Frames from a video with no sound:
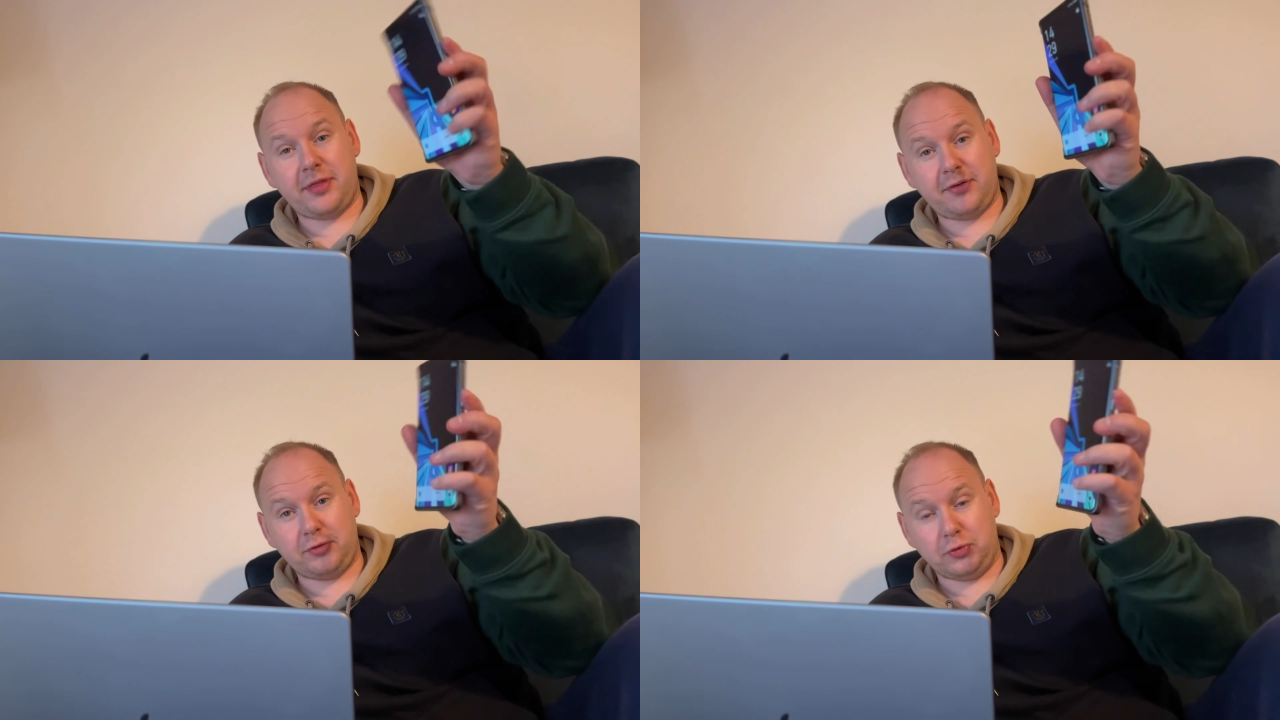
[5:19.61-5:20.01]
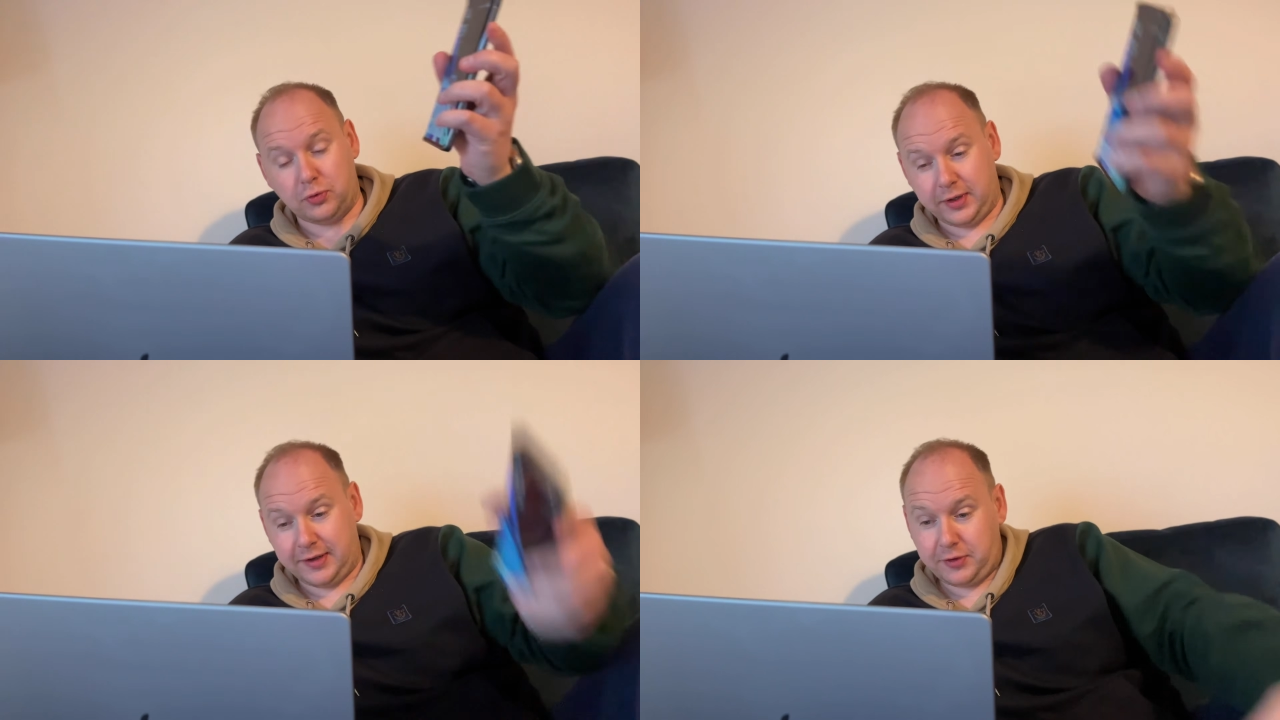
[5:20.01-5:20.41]

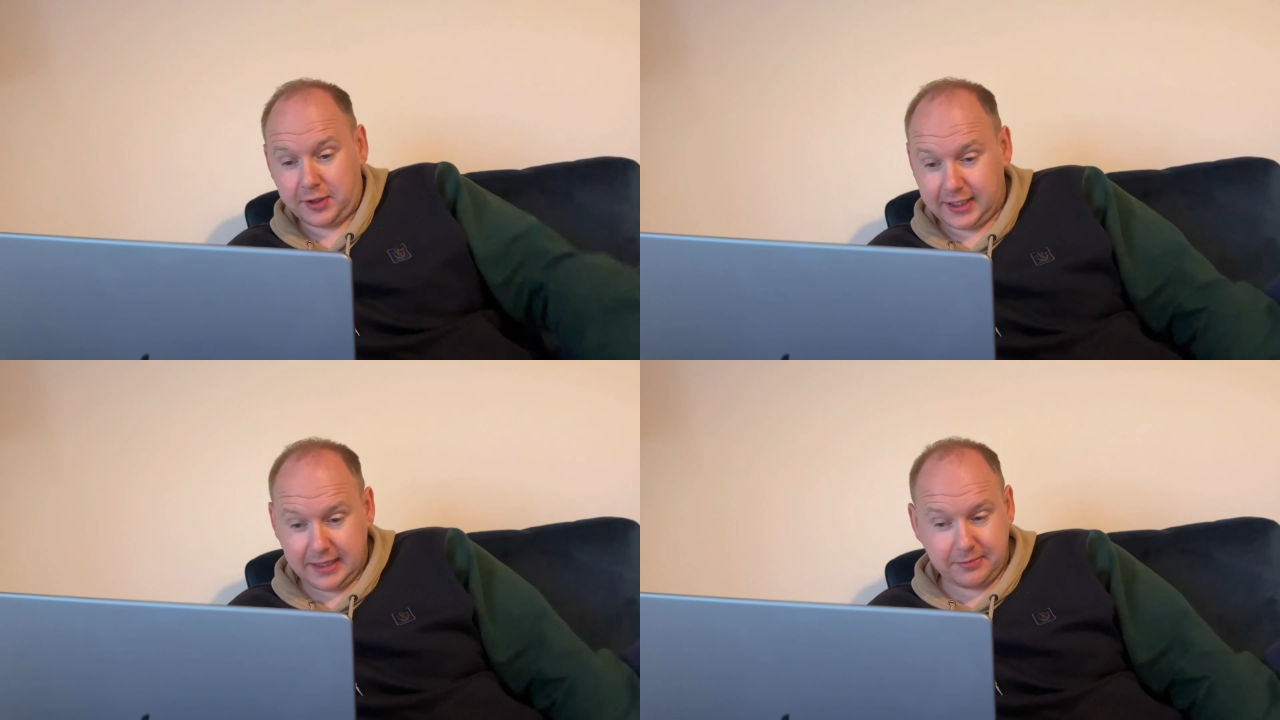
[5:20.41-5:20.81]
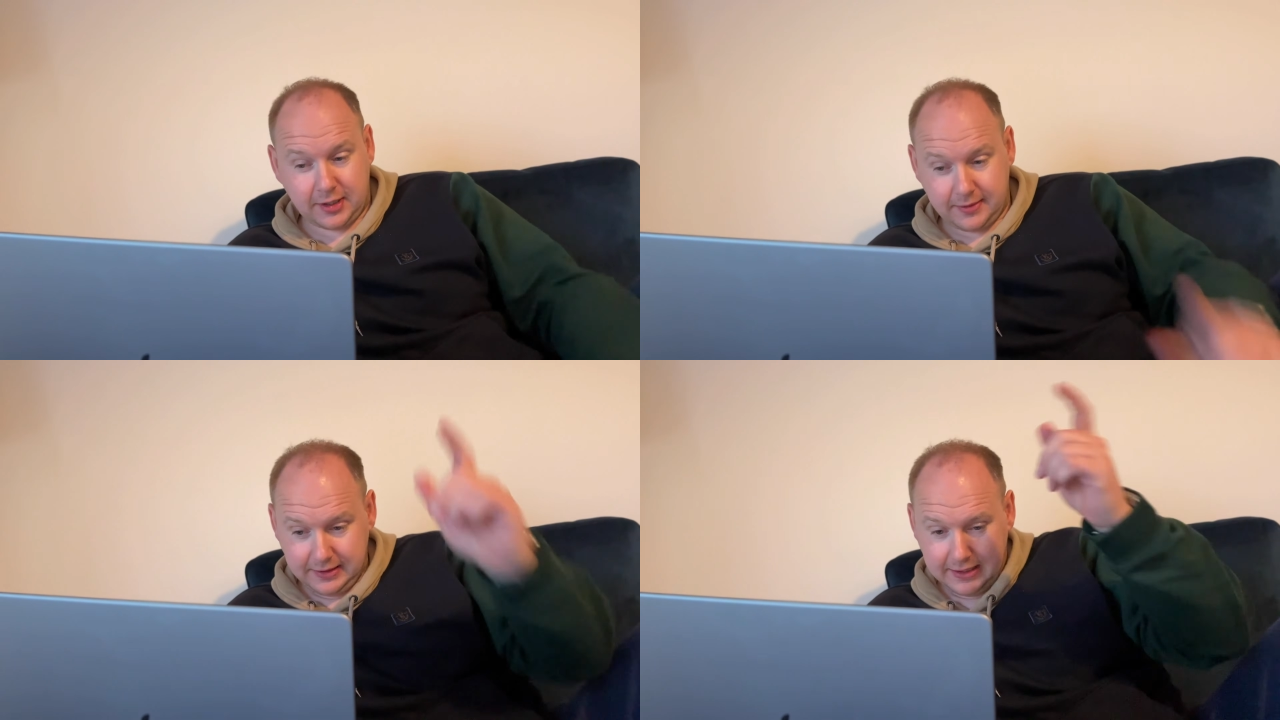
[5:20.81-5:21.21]
So if you're a
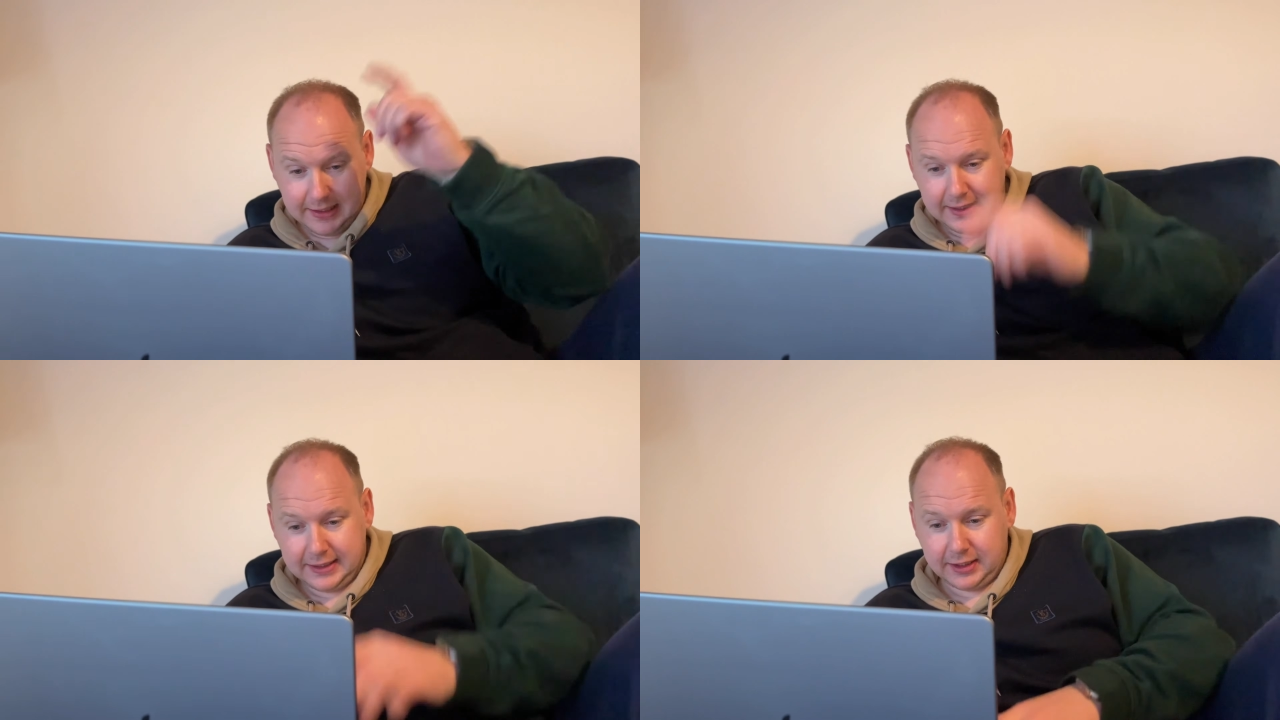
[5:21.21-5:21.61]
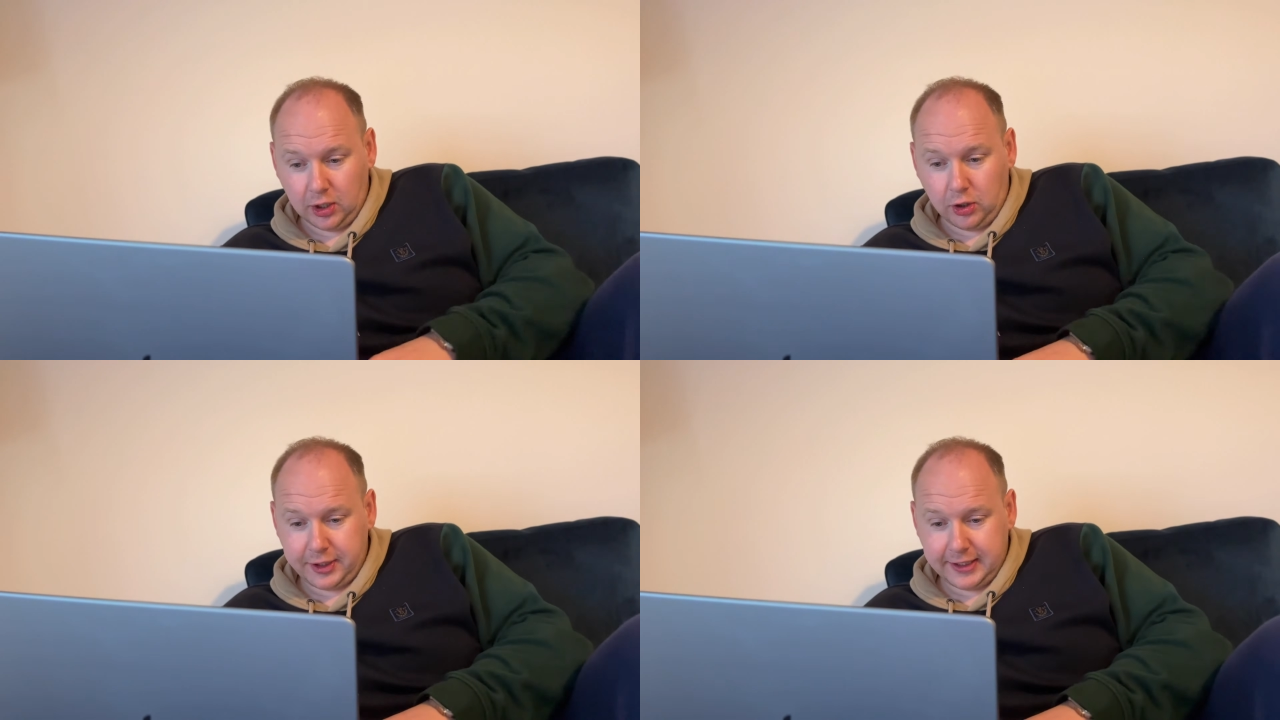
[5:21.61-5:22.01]
gamer, get
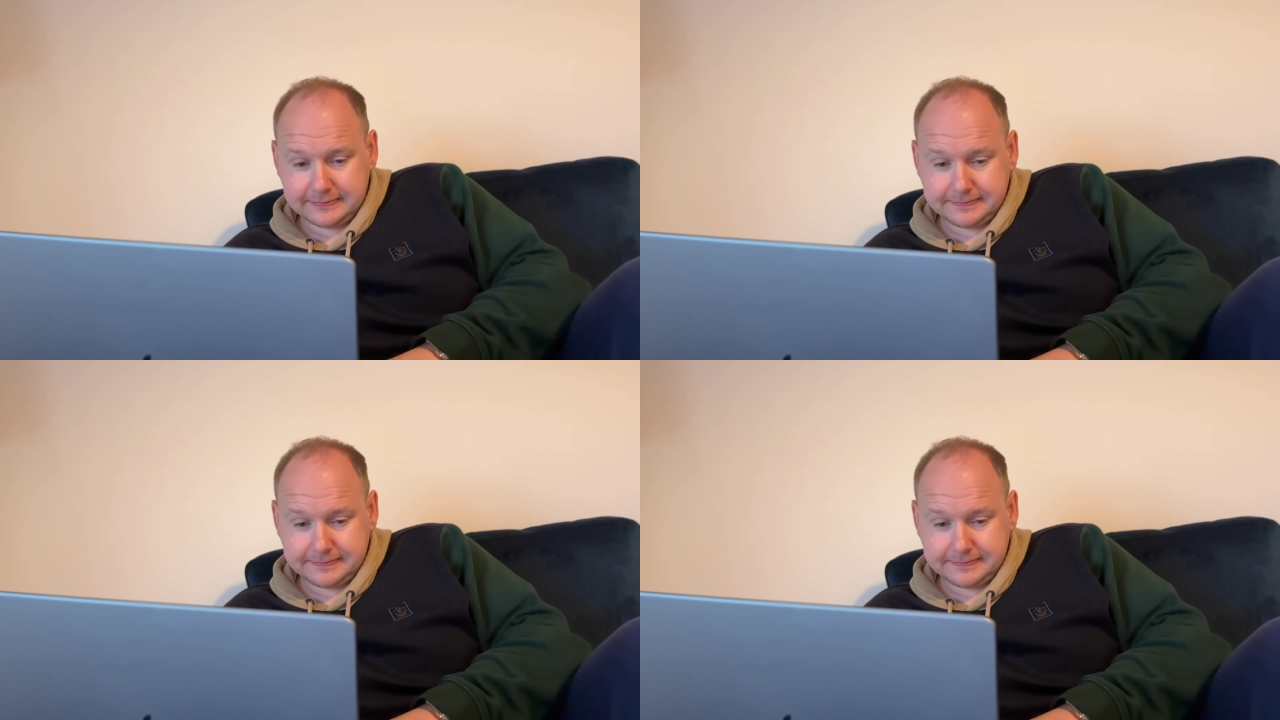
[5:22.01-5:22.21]
on it.